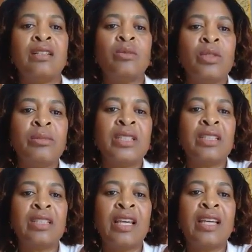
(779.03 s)
woman
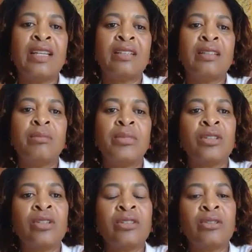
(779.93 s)
in Canada, but
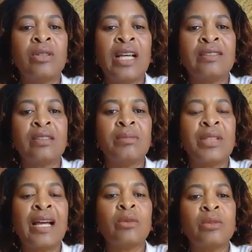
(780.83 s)
also as a
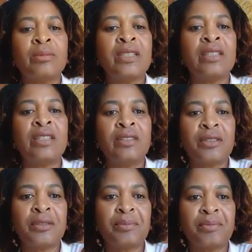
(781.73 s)
Black woman
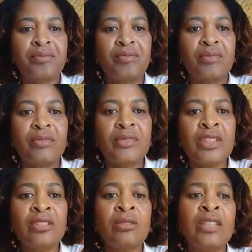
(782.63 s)
leader.
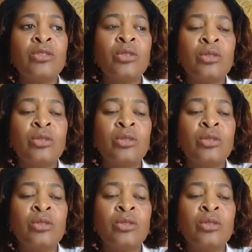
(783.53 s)
So I do